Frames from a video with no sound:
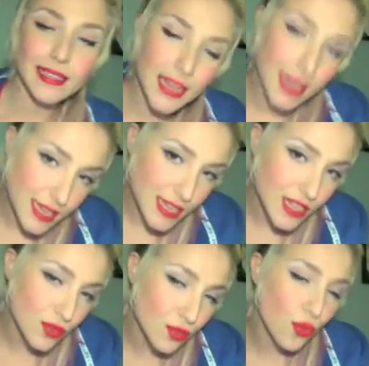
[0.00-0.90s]
is
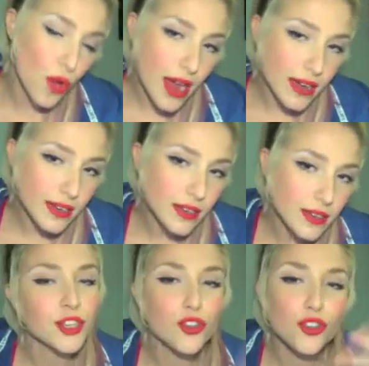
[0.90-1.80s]
what
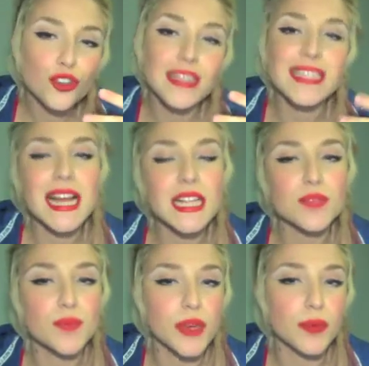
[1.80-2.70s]
usually tells
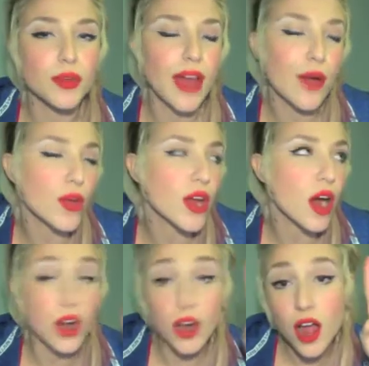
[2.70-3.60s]
people that we are